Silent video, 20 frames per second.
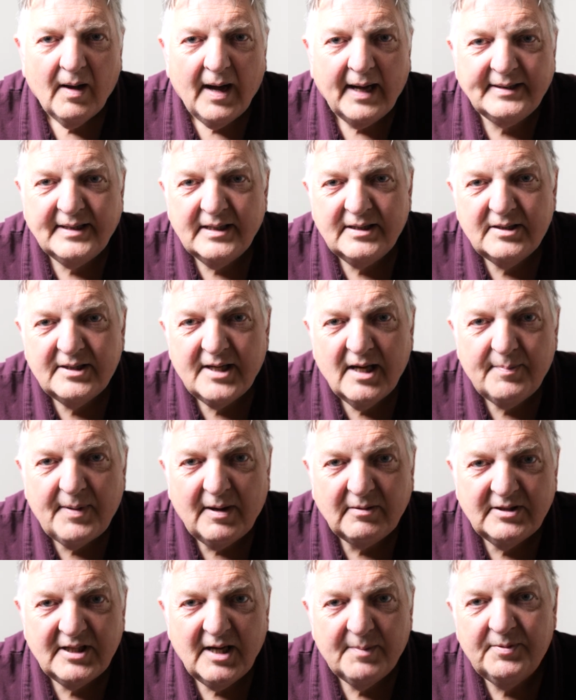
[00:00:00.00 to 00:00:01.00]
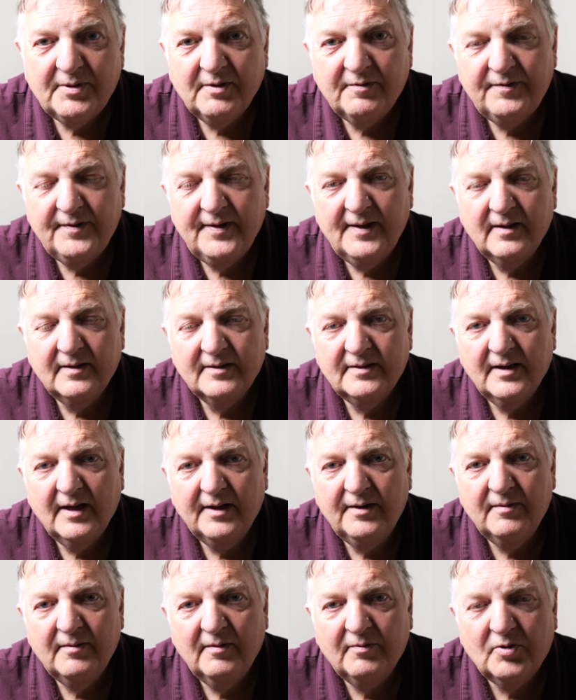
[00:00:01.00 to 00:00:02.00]
I did say about depth of field,
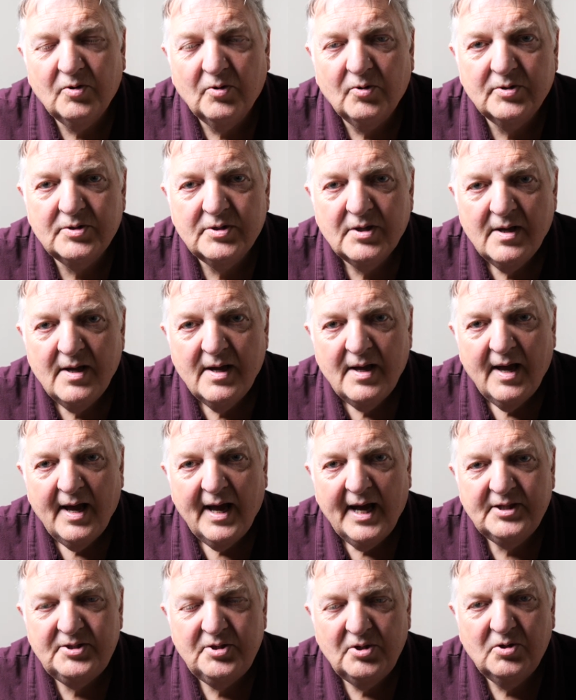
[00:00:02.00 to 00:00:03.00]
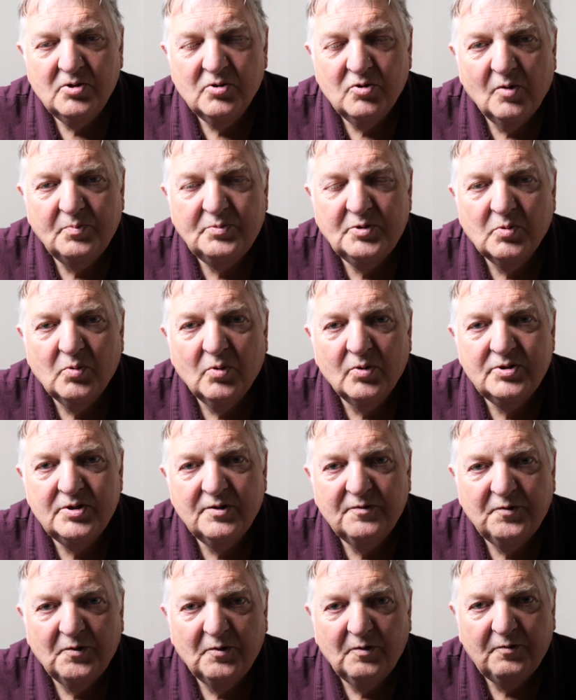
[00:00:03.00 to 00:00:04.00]
and of course, as you go up towards
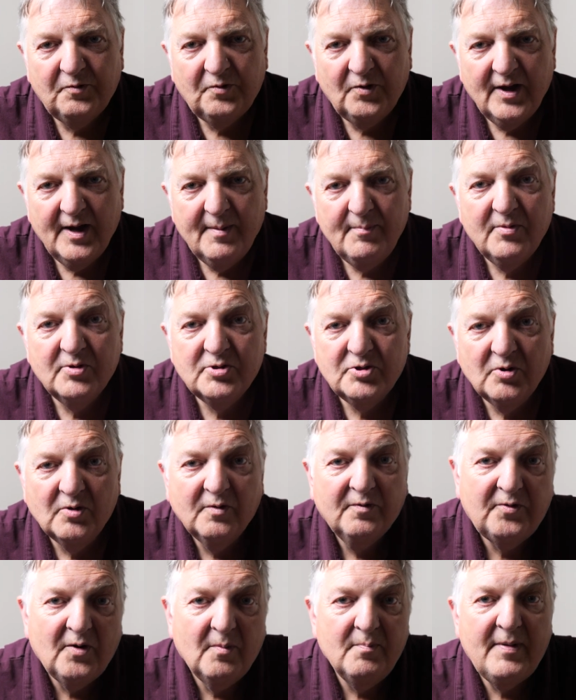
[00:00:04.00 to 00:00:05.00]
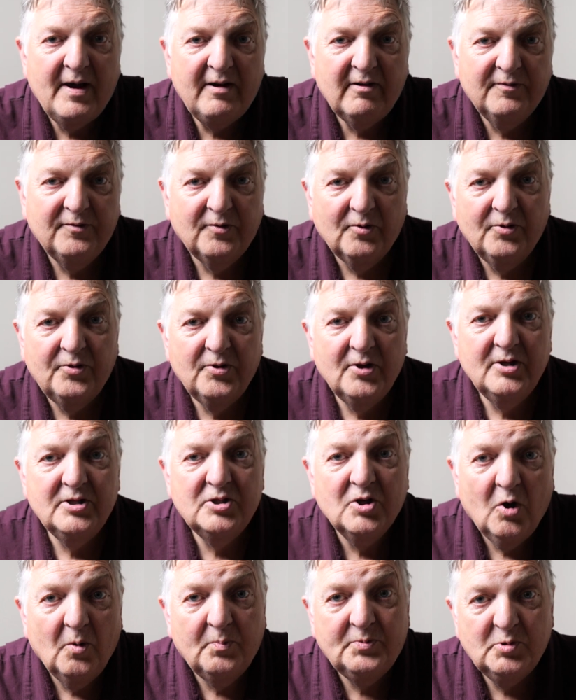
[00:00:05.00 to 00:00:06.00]
the full frame, so from micro four
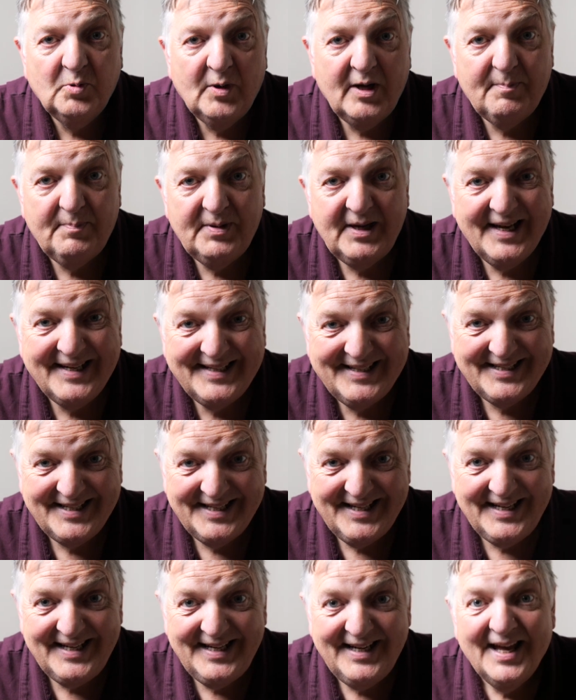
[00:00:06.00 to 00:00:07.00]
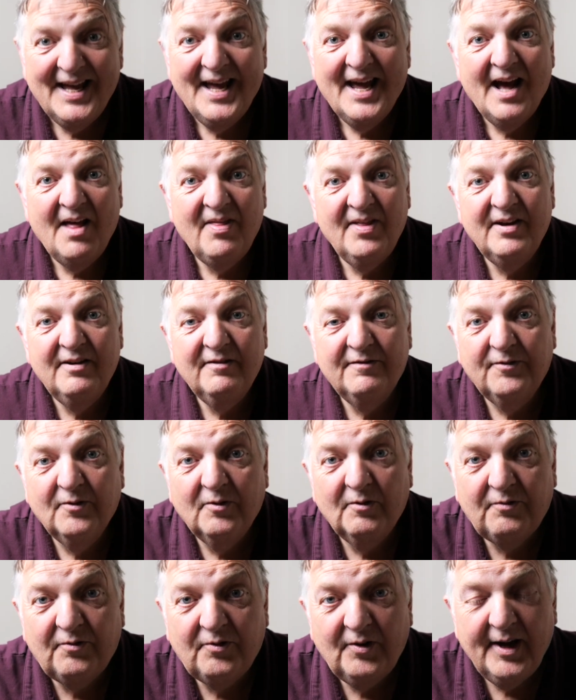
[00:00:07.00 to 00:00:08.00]
thirds up to APS-C and then to
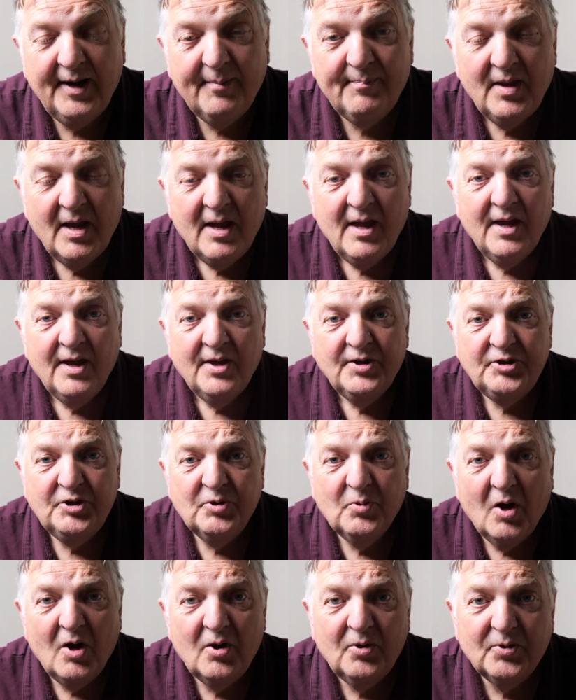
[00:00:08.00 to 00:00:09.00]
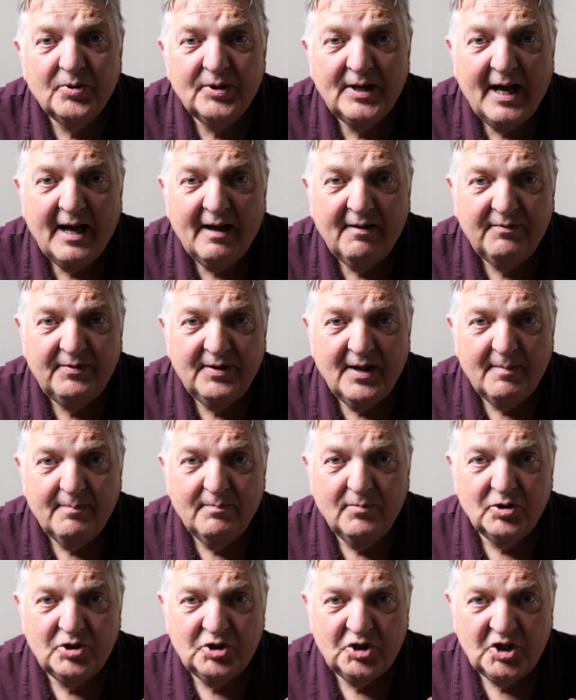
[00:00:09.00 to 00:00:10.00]
full frame, you are going to have that
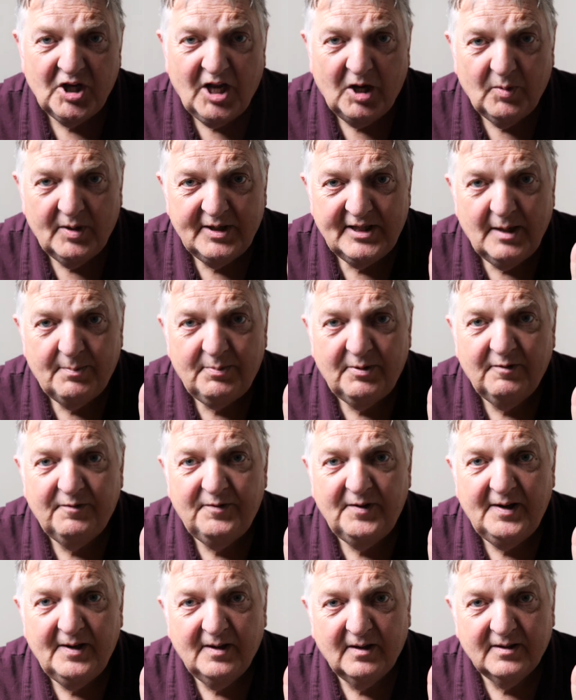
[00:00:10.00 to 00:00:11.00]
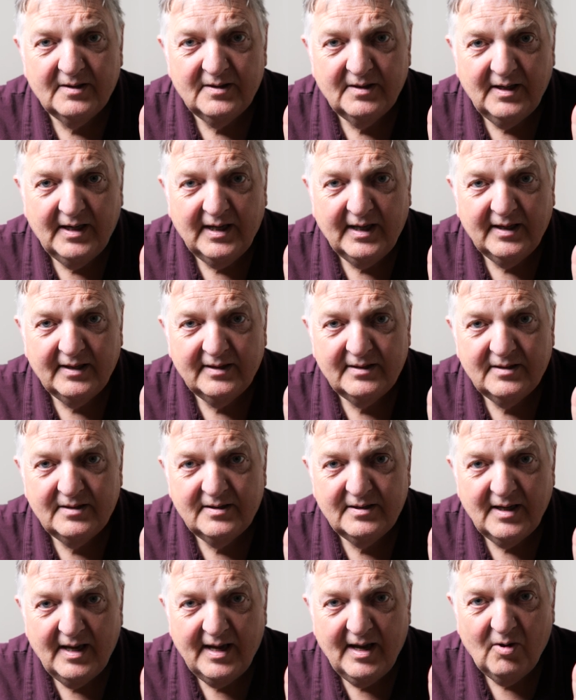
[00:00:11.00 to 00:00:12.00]
much shallower depth of field
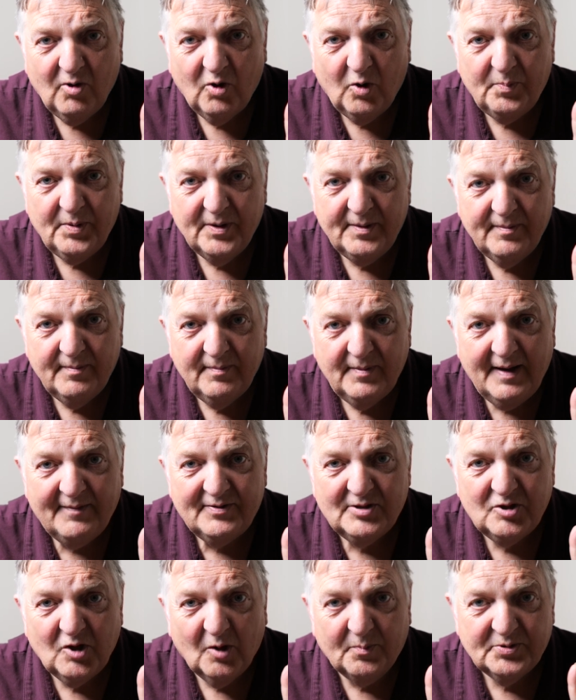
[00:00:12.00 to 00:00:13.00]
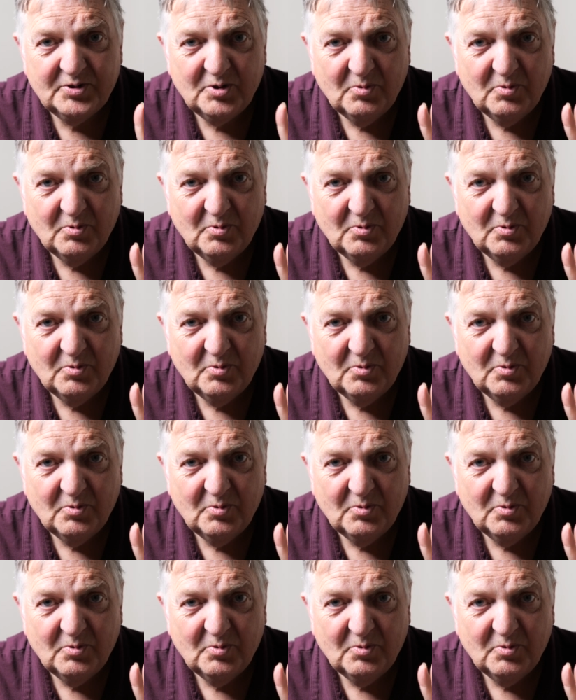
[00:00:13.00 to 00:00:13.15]
at uh, open f-stops.